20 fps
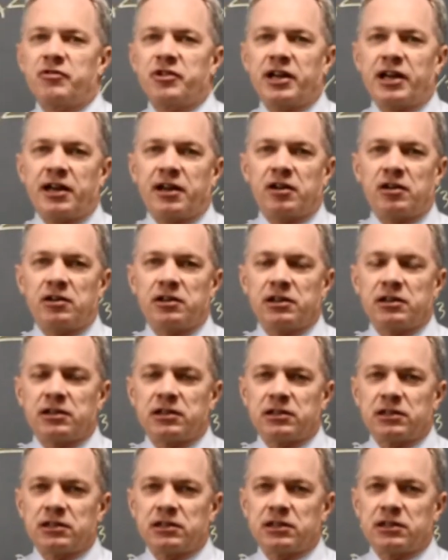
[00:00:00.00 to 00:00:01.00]
of an angle
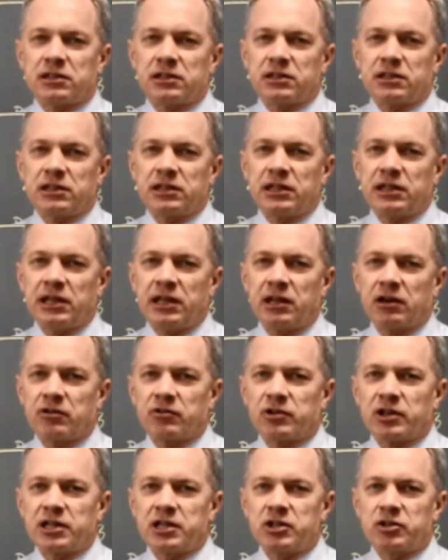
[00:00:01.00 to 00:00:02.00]
in a
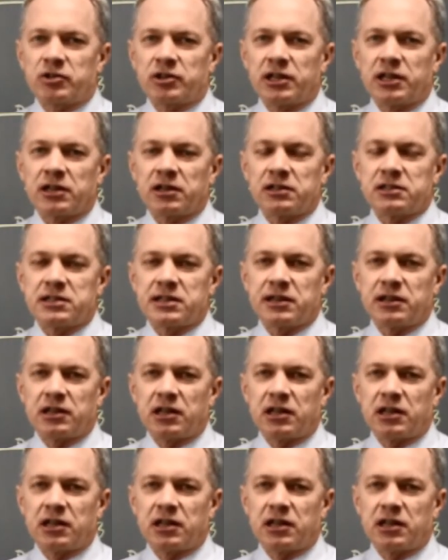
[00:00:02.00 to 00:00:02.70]
right triangle is the